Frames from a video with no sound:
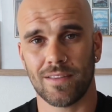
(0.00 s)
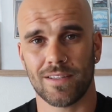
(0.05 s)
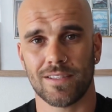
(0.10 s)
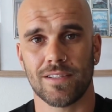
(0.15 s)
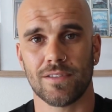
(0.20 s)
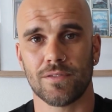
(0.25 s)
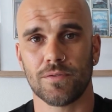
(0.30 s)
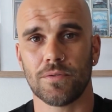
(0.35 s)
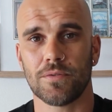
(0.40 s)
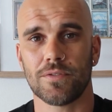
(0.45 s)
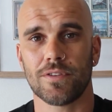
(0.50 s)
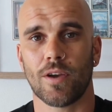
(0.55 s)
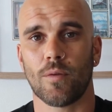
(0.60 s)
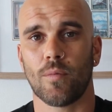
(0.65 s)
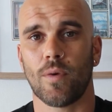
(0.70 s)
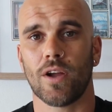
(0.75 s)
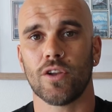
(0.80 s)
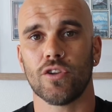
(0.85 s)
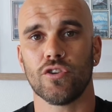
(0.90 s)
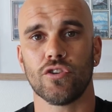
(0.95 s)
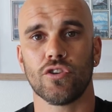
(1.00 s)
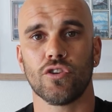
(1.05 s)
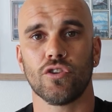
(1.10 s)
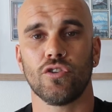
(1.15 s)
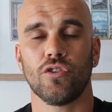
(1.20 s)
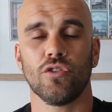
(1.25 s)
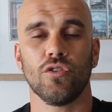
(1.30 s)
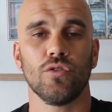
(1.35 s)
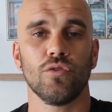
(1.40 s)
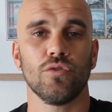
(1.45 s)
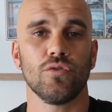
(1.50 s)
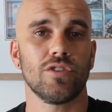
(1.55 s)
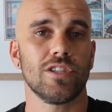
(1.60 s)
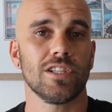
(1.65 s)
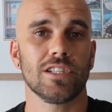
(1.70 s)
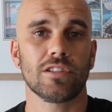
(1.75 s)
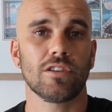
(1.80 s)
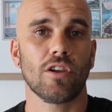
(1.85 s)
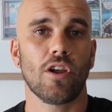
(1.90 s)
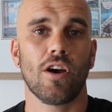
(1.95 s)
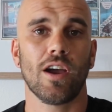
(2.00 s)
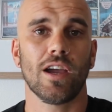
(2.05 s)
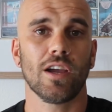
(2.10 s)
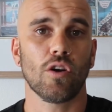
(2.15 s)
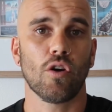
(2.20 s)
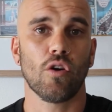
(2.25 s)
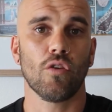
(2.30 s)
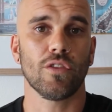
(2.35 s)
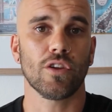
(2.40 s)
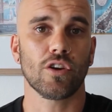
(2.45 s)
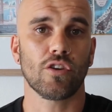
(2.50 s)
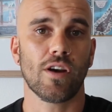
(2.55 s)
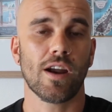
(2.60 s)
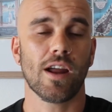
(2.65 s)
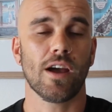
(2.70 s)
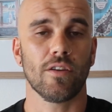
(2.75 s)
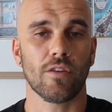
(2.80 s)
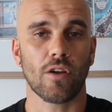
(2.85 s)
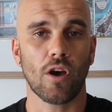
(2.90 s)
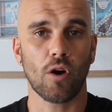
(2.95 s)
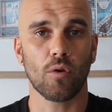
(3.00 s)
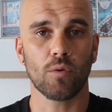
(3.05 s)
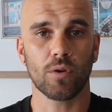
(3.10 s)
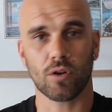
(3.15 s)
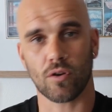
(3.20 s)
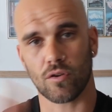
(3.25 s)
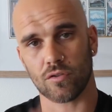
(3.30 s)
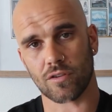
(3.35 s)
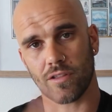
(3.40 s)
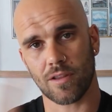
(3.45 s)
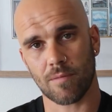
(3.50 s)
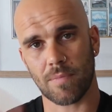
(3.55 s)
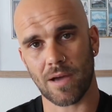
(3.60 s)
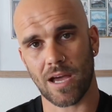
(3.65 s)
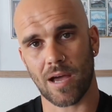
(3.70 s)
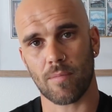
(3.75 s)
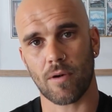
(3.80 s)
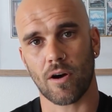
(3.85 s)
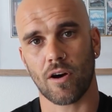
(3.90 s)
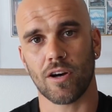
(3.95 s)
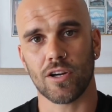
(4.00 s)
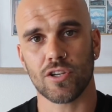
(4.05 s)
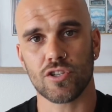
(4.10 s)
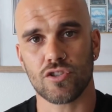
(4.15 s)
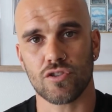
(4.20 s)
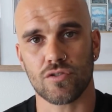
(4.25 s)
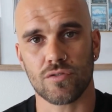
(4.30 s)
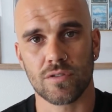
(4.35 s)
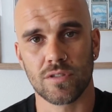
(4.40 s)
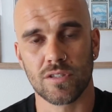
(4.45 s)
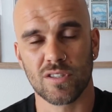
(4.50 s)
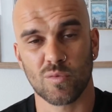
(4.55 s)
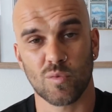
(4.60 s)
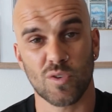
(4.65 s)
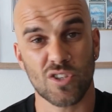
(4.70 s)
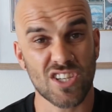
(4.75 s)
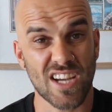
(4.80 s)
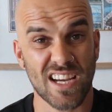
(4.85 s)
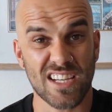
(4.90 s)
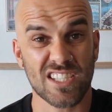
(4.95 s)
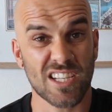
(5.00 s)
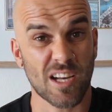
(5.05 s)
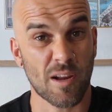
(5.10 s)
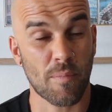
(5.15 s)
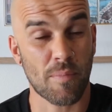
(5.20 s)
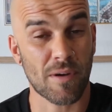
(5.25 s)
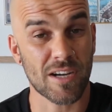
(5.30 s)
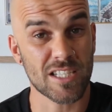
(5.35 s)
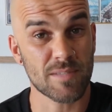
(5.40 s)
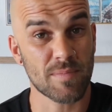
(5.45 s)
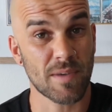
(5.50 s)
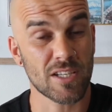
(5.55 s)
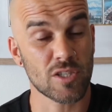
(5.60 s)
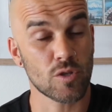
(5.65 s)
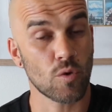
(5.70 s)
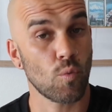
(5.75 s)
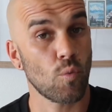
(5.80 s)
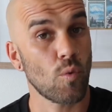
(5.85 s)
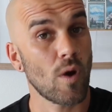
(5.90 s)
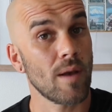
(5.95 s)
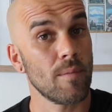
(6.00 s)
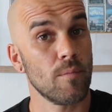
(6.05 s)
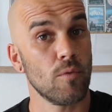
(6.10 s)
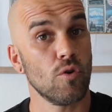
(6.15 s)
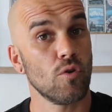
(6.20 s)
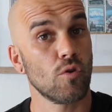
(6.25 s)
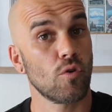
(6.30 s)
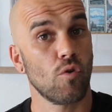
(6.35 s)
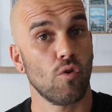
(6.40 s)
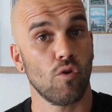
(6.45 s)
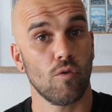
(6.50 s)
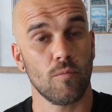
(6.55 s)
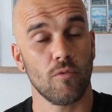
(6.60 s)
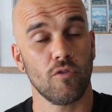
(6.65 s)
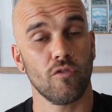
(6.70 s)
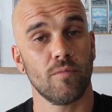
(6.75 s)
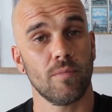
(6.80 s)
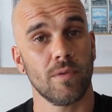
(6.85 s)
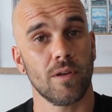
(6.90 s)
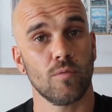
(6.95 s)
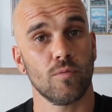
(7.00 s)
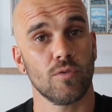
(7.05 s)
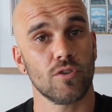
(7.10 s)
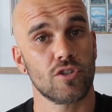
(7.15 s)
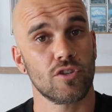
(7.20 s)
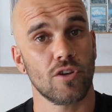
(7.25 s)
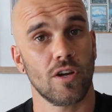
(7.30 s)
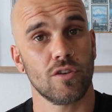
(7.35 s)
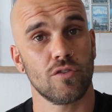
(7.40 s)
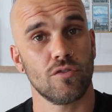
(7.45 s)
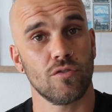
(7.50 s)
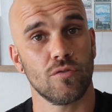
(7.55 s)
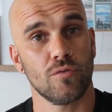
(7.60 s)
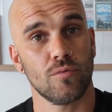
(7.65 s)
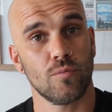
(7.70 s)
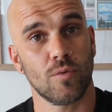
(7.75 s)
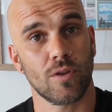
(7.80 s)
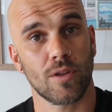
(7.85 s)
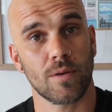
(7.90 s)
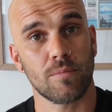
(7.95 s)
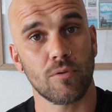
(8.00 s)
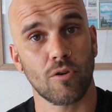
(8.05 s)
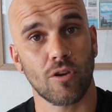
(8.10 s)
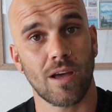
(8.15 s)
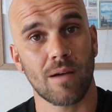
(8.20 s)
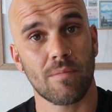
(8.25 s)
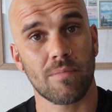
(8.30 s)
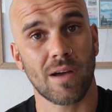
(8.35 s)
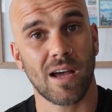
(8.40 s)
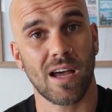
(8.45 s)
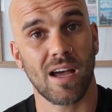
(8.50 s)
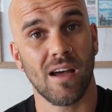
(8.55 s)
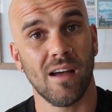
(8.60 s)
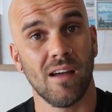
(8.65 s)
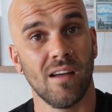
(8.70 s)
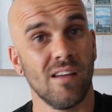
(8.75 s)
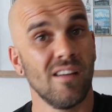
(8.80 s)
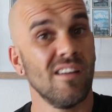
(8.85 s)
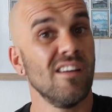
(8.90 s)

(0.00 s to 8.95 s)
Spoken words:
This is also one you could do just lying on the ground, holding onto the bar behind you, which actually brings me to one more core movement, which I do with a pull-up bar,